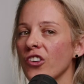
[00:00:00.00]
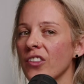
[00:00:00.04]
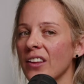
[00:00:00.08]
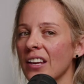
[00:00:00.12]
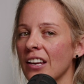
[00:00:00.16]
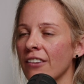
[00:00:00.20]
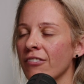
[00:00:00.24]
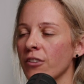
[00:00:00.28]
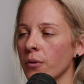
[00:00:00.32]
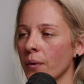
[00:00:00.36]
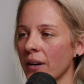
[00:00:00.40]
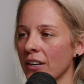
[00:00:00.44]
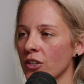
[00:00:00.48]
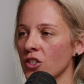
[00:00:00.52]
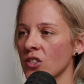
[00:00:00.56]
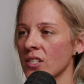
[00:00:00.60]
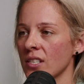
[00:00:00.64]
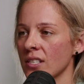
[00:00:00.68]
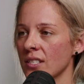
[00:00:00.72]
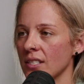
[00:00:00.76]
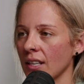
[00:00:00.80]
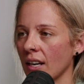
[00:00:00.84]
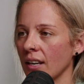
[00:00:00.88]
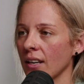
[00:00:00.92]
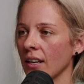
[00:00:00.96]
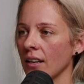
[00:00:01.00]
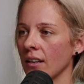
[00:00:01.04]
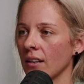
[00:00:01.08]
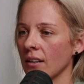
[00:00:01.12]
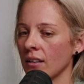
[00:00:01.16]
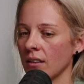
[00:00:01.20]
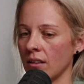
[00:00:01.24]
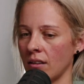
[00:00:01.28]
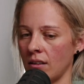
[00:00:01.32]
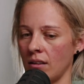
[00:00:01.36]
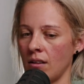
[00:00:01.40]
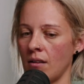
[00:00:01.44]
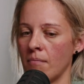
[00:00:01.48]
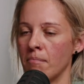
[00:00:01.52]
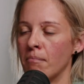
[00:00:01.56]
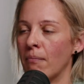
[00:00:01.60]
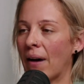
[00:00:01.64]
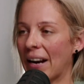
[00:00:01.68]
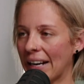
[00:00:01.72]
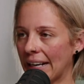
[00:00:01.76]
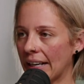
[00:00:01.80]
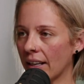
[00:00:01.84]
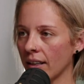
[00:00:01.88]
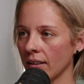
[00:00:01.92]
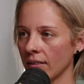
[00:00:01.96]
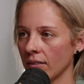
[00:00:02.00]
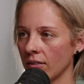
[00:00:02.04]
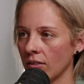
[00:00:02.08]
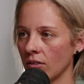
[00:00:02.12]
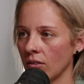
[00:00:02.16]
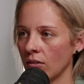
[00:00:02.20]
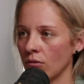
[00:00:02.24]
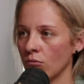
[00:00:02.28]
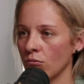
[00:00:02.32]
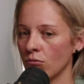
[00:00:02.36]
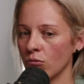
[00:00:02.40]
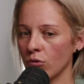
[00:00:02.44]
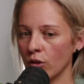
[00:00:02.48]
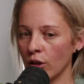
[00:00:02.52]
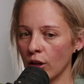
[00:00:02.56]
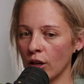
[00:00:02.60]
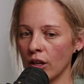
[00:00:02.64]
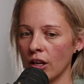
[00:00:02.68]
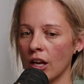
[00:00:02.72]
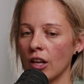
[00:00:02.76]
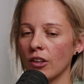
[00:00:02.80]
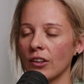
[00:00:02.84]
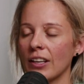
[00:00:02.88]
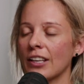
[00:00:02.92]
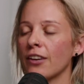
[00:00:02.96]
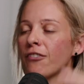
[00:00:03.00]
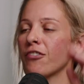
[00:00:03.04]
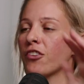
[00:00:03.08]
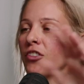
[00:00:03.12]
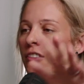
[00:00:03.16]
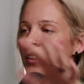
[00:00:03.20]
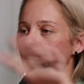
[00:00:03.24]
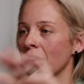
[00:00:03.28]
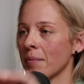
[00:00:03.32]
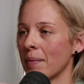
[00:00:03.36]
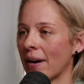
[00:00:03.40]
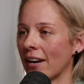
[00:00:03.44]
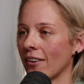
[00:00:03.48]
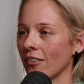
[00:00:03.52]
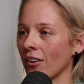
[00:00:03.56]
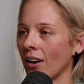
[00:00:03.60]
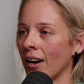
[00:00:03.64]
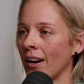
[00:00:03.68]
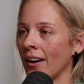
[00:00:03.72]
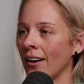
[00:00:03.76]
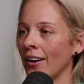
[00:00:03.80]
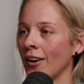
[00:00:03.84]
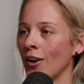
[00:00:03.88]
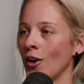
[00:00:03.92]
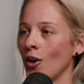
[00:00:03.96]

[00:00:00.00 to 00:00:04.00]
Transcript: that if you actually studied money, like if you think about it, right?